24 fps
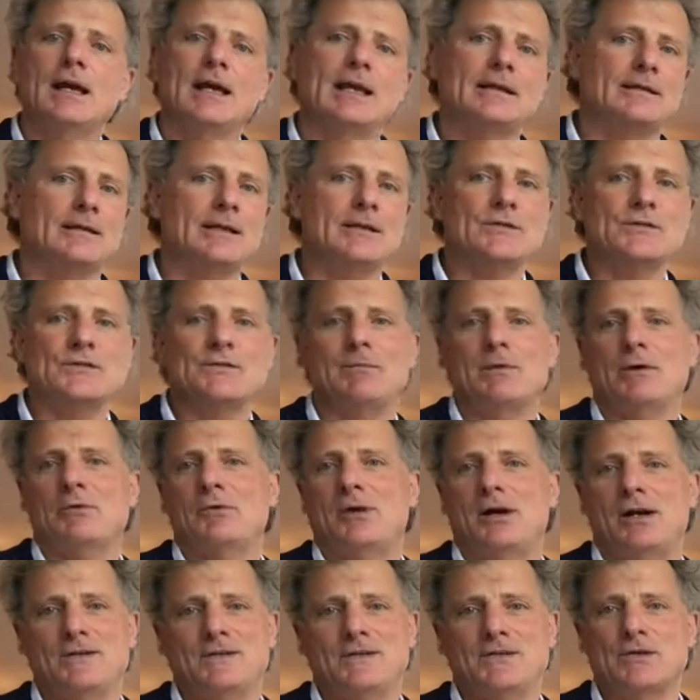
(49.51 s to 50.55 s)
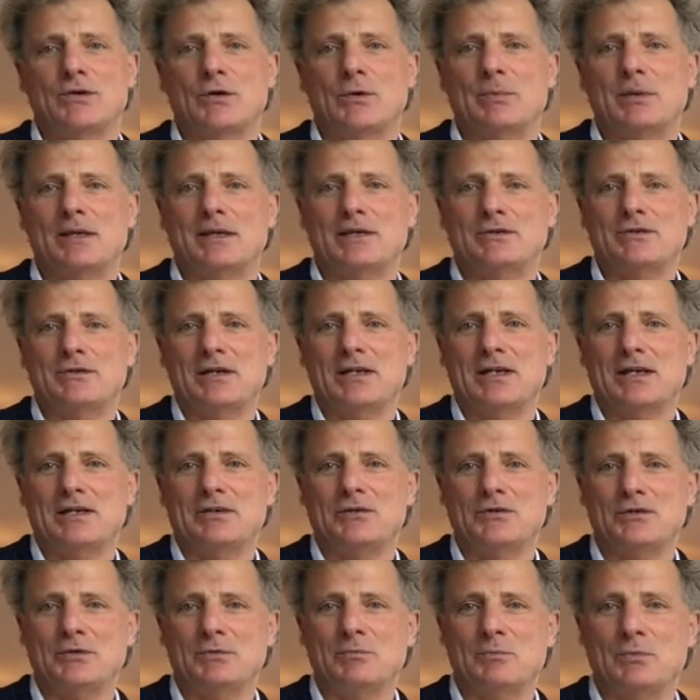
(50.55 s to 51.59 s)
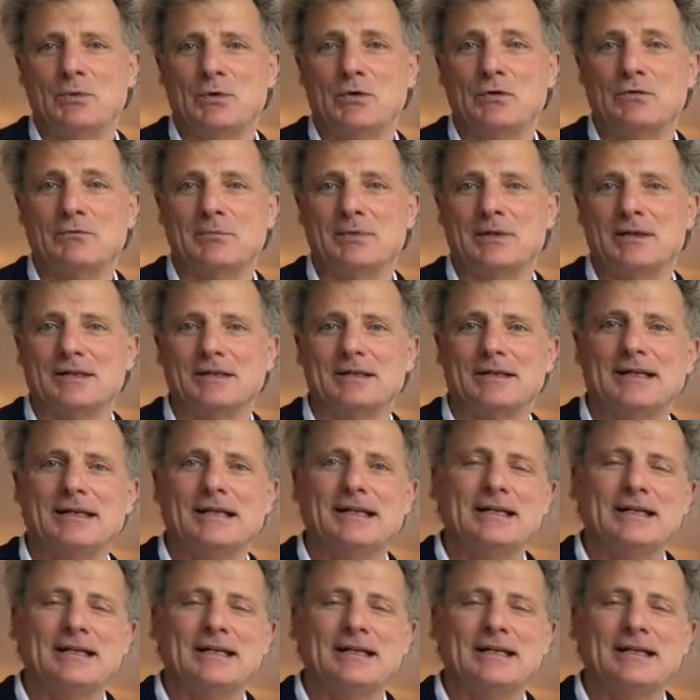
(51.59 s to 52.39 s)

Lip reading: and leaders from across the open education movement.